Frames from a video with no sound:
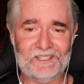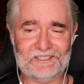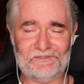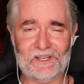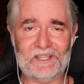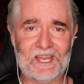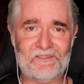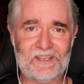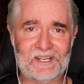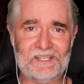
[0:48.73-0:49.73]
It's fairly
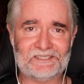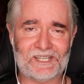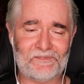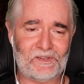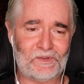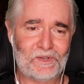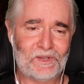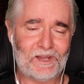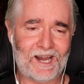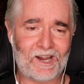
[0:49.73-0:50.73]
heavy hitting, so if you
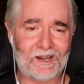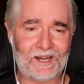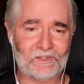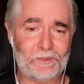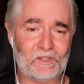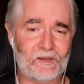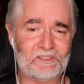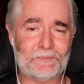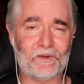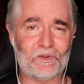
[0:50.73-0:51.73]
are a little bit
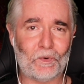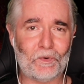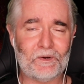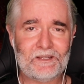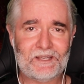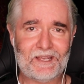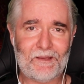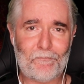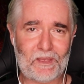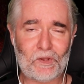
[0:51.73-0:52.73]
nervous about gore,
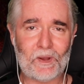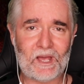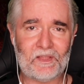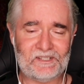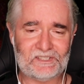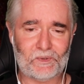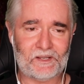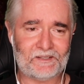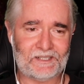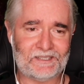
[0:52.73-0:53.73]
be aware that this
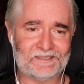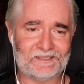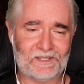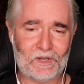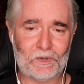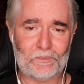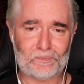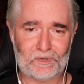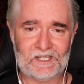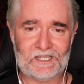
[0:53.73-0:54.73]
one does go
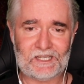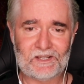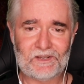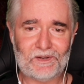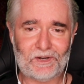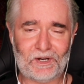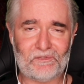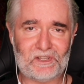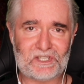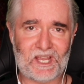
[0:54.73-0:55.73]
pretty
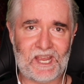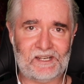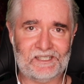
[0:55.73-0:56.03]
off the chain.